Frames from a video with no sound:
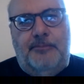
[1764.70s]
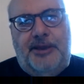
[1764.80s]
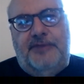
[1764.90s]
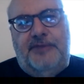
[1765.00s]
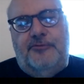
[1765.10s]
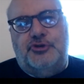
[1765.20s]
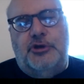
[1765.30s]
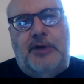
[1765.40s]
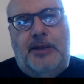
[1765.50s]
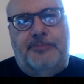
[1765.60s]
But if you
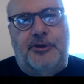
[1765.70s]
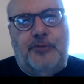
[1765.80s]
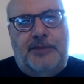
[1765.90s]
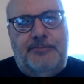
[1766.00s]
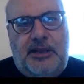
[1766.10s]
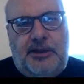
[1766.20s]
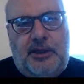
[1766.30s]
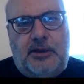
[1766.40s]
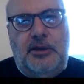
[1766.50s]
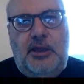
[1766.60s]
show up with 1
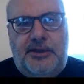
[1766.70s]
million,